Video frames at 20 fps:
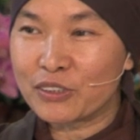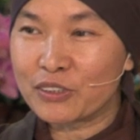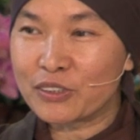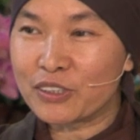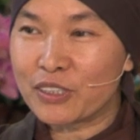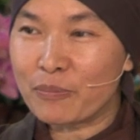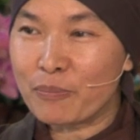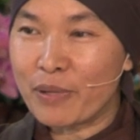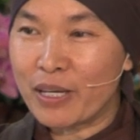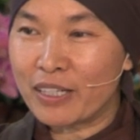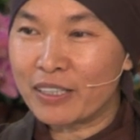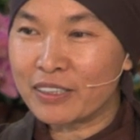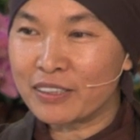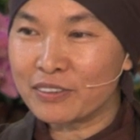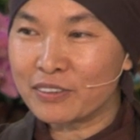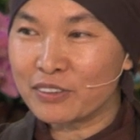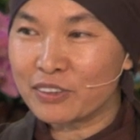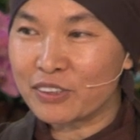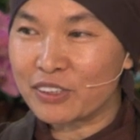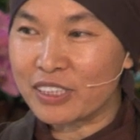to the bell,
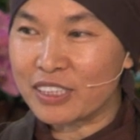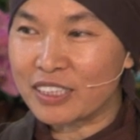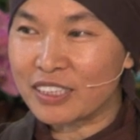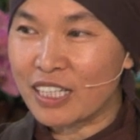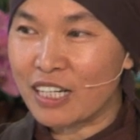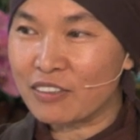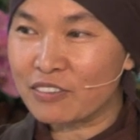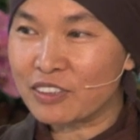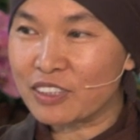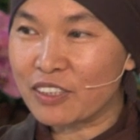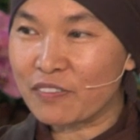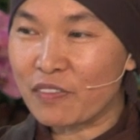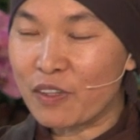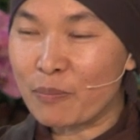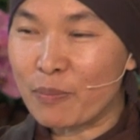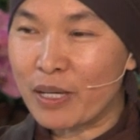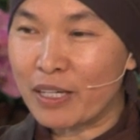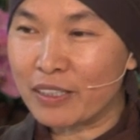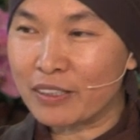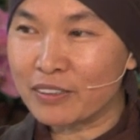to the sounds of the
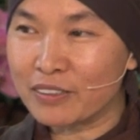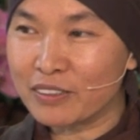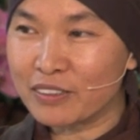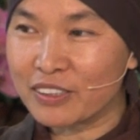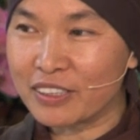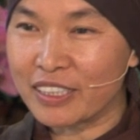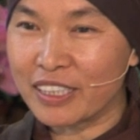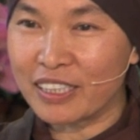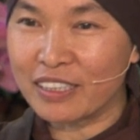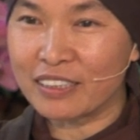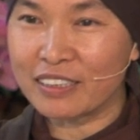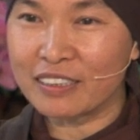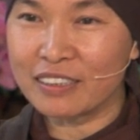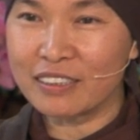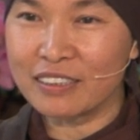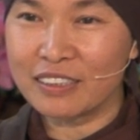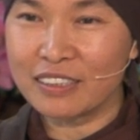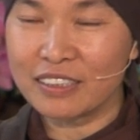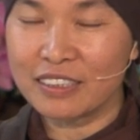bell together.